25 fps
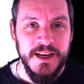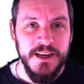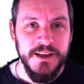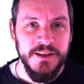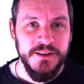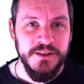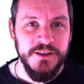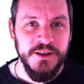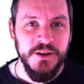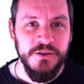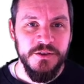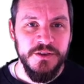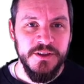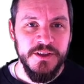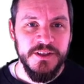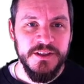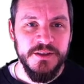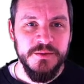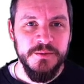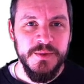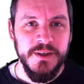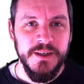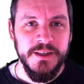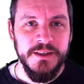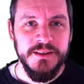So this
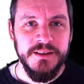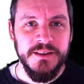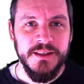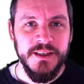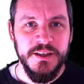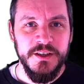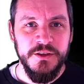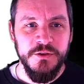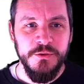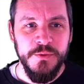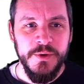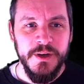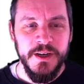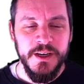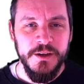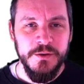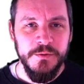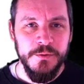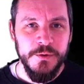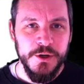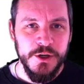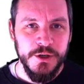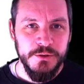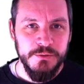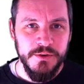means that you really
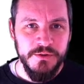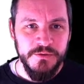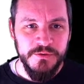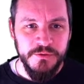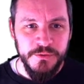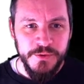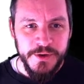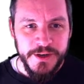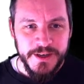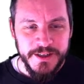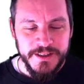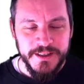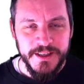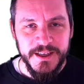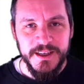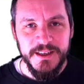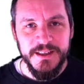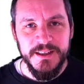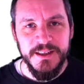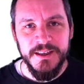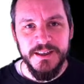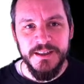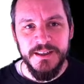work with real data,